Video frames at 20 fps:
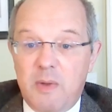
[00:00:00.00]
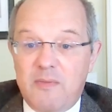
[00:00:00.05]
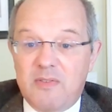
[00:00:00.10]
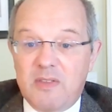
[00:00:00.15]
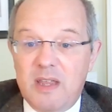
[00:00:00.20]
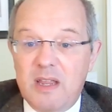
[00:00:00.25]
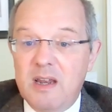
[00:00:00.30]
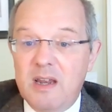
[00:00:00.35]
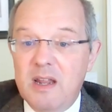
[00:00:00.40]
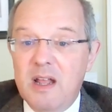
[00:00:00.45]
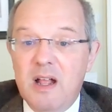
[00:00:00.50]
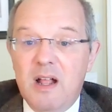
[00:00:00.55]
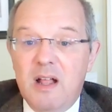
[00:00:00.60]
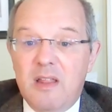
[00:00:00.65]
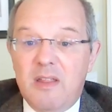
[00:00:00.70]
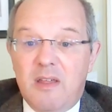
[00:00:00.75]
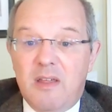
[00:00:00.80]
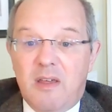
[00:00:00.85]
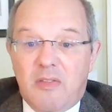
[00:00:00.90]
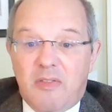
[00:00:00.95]
we've seen,
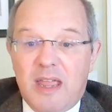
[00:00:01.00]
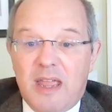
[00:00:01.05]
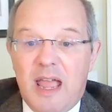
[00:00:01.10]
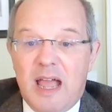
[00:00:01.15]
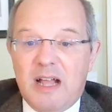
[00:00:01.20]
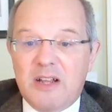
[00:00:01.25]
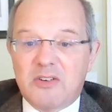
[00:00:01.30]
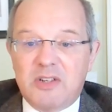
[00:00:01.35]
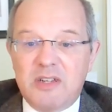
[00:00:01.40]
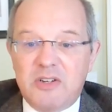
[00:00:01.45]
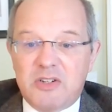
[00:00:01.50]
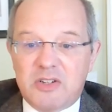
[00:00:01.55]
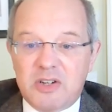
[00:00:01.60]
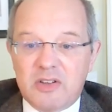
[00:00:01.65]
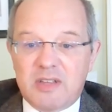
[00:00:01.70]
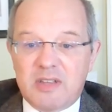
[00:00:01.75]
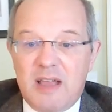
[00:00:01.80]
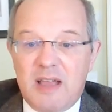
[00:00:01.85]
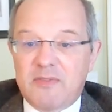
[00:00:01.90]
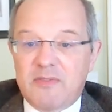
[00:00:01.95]
they actually
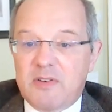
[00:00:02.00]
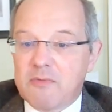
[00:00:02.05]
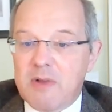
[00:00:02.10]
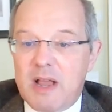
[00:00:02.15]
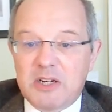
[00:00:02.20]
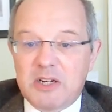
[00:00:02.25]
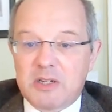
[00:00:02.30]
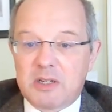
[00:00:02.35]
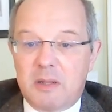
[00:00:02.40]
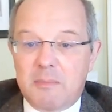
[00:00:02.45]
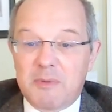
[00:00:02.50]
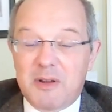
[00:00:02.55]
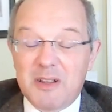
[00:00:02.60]
just have to ration them,